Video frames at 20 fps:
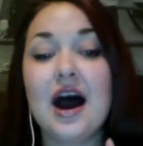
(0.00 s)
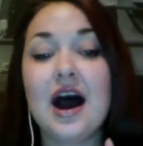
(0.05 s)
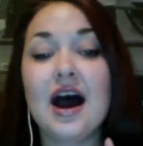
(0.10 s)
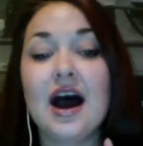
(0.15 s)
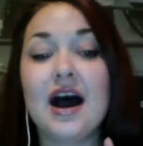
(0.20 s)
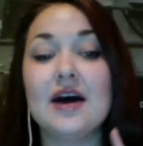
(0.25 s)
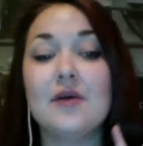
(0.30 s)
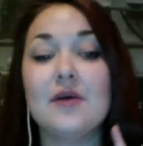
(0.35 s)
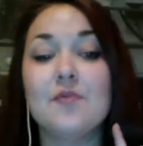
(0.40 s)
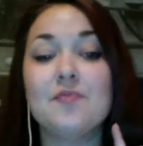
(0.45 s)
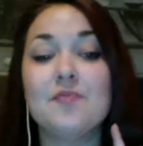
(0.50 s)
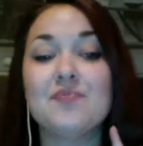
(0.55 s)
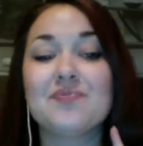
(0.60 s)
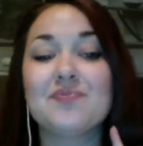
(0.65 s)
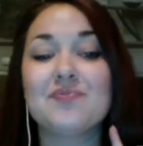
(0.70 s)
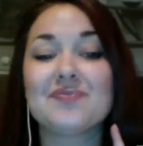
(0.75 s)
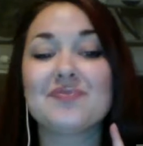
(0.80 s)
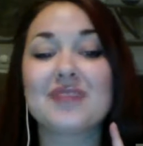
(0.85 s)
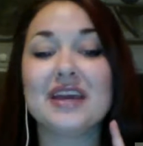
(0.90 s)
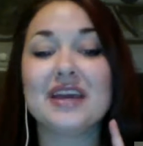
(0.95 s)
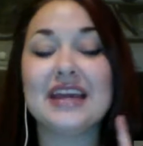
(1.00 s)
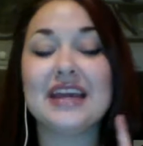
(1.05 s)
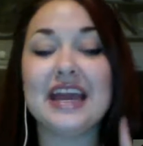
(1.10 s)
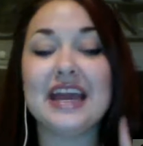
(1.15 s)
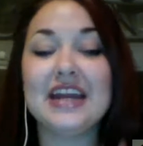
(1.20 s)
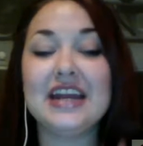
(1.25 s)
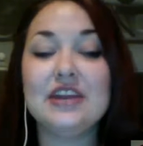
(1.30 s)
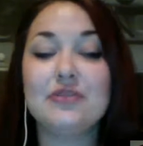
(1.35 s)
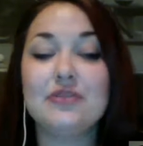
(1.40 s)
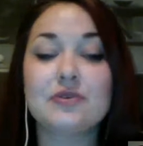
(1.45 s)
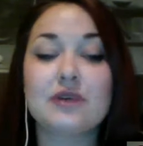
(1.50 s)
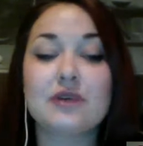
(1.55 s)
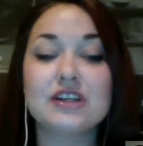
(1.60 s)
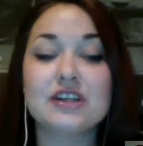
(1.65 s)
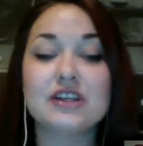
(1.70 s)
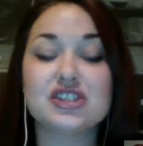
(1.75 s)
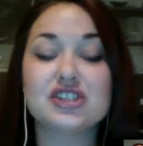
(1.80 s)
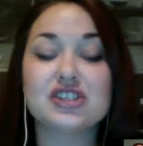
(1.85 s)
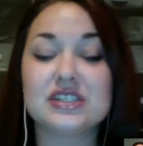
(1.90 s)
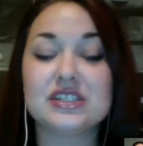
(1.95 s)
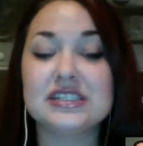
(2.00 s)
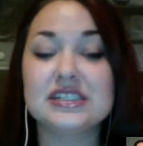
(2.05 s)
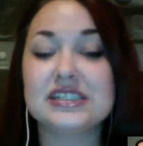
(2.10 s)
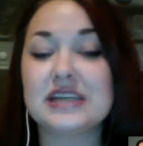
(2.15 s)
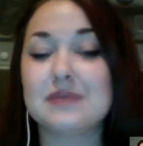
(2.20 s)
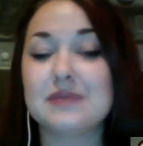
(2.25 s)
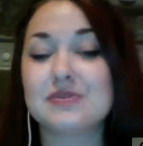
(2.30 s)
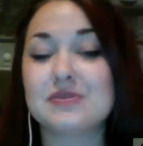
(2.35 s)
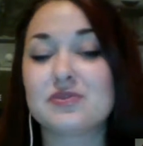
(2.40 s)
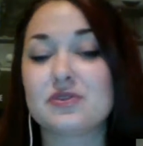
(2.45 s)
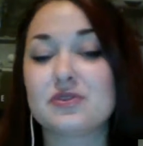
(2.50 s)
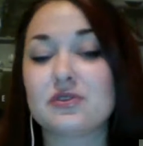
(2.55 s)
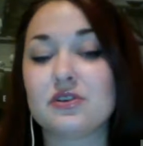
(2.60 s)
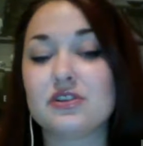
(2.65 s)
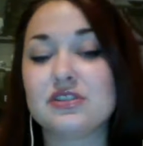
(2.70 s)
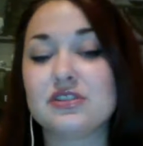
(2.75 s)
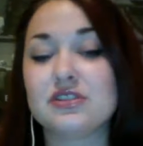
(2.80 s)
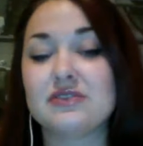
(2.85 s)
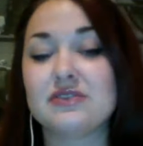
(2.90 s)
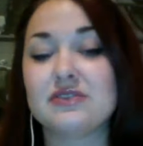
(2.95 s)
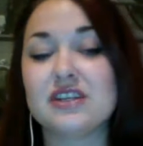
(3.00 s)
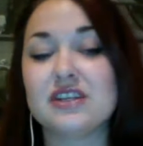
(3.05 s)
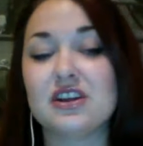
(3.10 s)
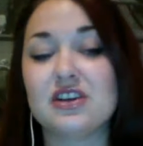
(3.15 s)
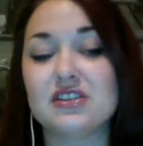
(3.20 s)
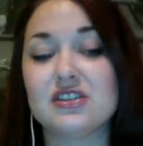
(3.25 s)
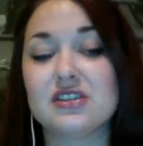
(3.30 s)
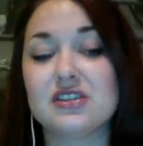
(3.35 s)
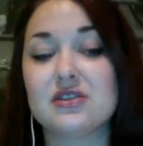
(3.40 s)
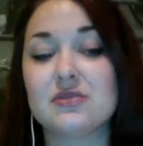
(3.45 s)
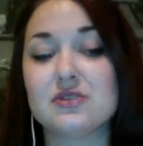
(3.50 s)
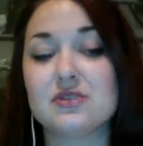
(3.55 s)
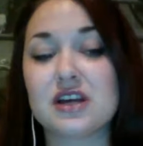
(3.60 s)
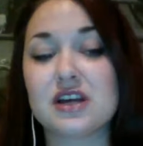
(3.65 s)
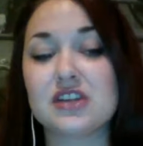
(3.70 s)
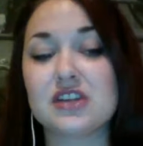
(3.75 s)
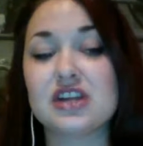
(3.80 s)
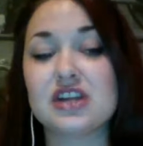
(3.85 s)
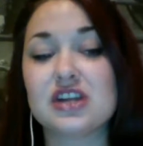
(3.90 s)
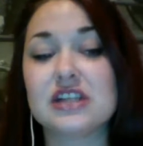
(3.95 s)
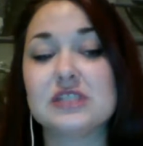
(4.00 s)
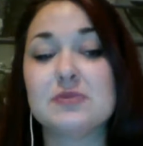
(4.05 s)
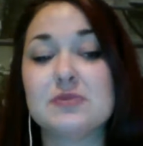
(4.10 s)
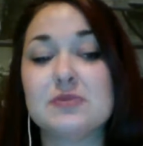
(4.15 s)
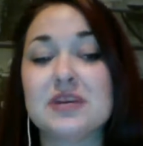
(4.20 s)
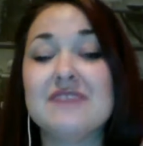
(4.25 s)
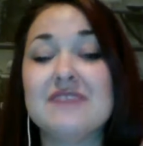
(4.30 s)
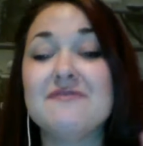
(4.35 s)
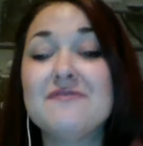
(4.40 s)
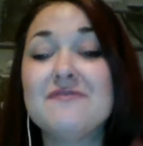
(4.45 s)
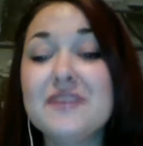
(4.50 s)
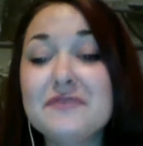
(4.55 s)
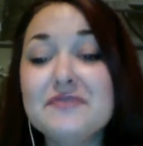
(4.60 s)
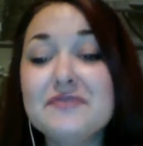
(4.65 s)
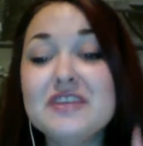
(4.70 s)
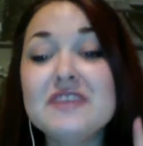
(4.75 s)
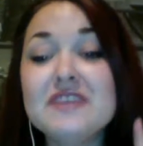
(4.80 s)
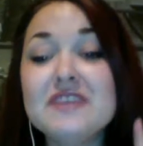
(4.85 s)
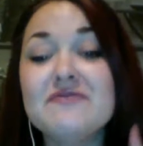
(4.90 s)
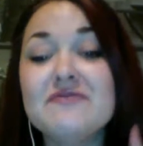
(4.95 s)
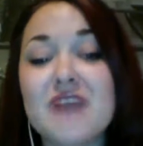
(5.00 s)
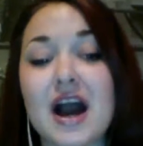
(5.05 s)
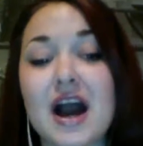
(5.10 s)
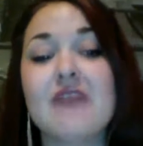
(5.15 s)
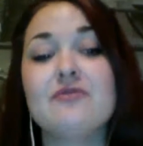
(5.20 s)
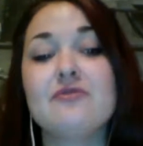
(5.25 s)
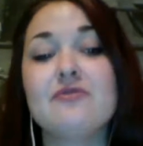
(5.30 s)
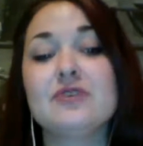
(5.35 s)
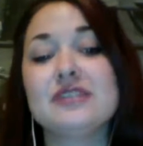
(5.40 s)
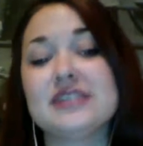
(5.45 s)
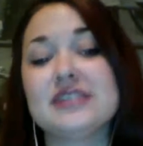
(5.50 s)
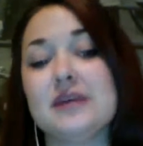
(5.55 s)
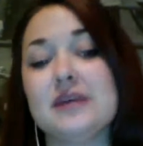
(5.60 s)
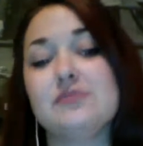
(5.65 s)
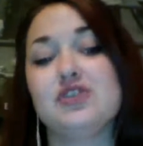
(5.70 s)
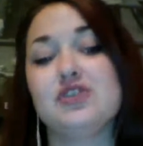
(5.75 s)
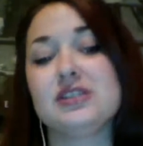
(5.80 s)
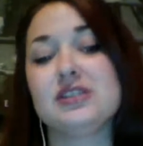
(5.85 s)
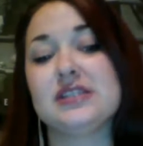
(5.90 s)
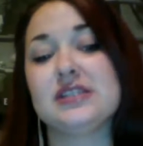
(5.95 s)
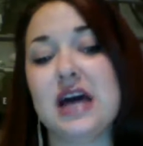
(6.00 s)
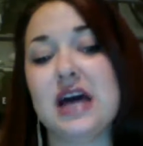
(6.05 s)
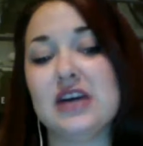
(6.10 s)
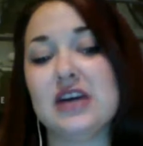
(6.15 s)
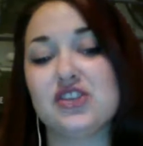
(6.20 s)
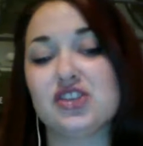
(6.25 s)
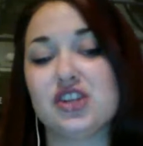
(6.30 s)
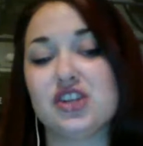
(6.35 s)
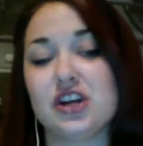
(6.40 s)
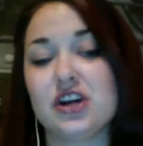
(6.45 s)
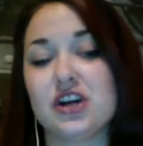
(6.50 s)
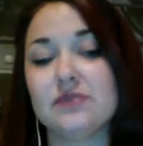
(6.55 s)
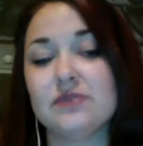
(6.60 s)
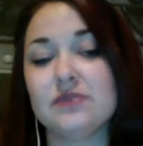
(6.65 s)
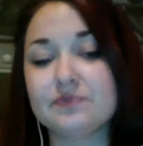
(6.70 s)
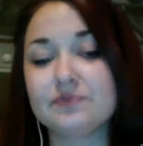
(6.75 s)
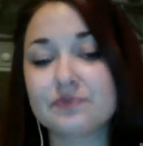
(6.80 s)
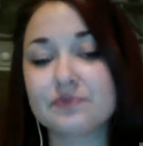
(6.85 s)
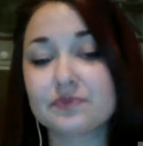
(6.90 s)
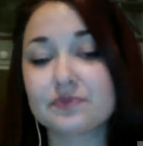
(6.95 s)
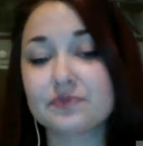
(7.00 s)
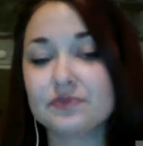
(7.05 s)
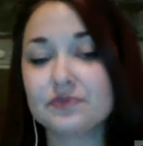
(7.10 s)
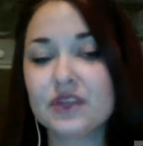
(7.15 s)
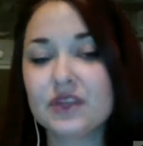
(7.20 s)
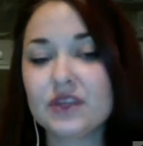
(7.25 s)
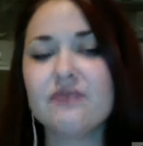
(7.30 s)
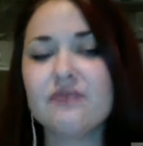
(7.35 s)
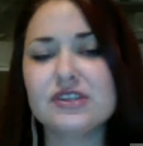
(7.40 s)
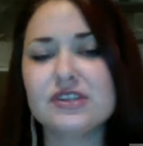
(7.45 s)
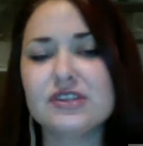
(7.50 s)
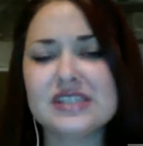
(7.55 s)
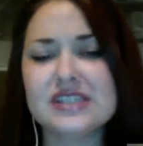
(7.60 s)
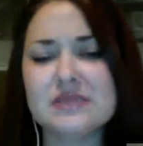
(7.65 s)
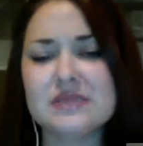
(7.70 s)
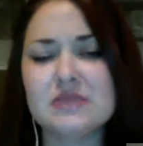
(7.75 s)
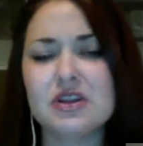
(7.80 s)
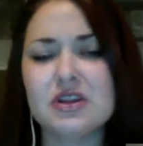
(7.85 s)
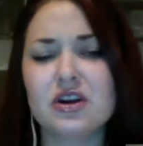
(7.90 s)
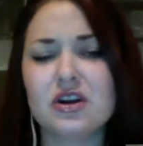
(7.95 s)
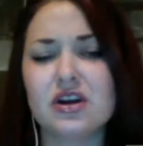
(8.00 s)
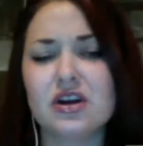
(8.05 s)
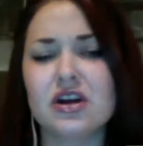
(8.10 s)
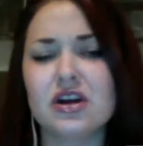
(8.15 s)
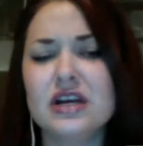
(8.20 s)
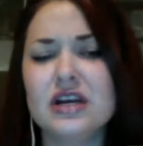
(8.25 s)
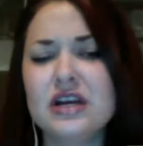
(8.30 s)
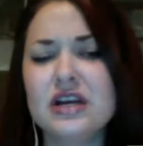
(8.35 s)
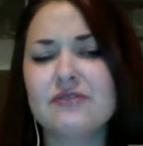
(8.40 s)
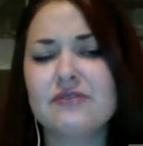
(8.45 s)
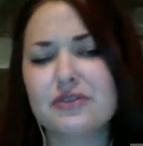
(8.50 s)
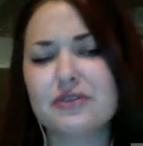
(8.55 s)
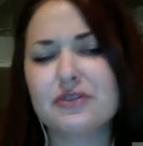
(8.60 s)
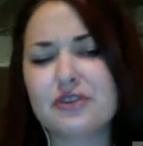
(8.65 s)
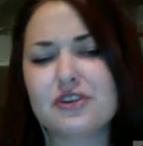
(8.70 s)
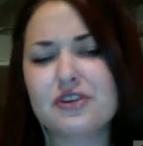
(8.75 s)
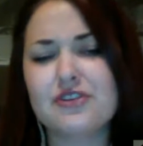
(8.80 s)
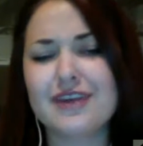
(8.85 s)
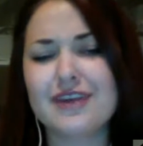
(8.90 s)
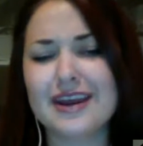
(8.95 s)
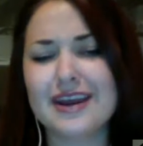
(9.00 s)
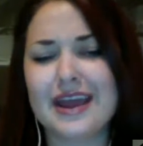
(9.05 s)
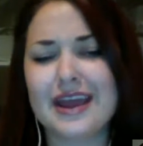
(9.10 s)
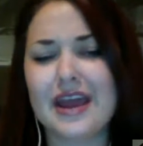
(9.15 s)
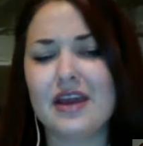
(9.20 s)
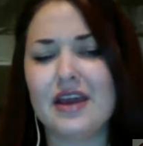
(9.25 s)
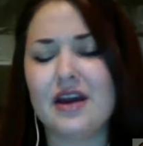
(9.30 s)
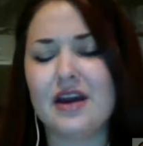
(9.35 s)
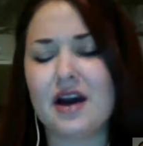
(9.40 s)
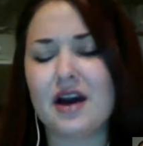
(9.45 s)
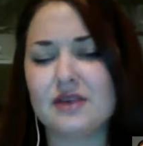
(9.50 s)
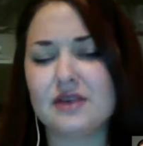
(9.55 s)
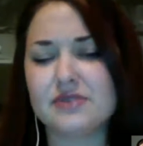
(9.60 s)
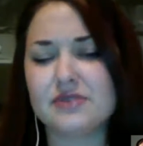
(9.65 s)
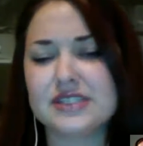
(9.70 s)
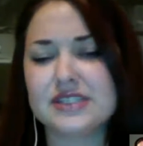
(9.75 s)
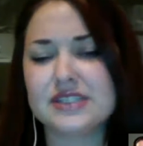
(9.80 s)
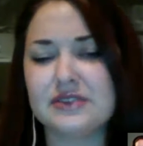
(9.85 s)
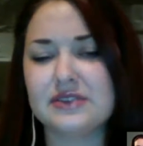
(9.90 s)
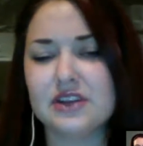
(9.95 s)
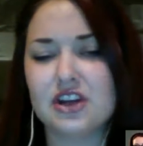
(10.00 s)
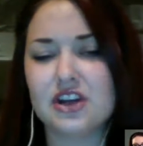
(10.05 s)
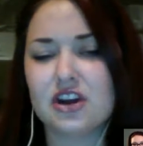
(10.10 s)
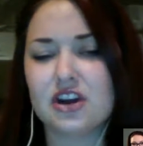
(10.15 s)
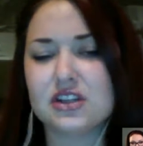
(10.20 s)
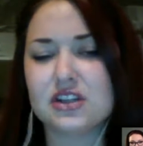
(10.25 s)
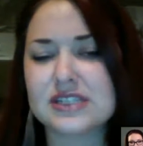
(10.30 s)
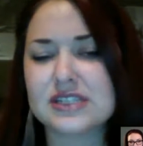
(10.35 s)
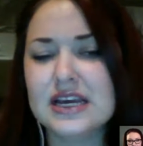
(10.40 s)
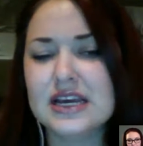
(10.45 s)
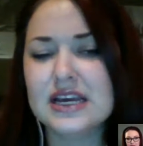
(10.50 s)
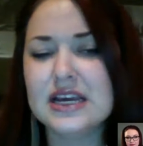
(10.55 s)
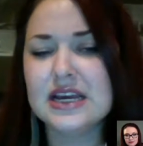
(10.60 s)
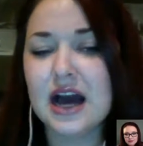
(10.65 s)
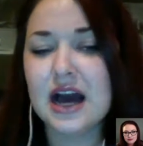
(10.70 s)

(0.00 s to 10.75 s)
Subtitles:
He had 83 rushing attempts for 317 yards and 3 touchdowns, but he had 55 receptions last year for 388 receiving yards.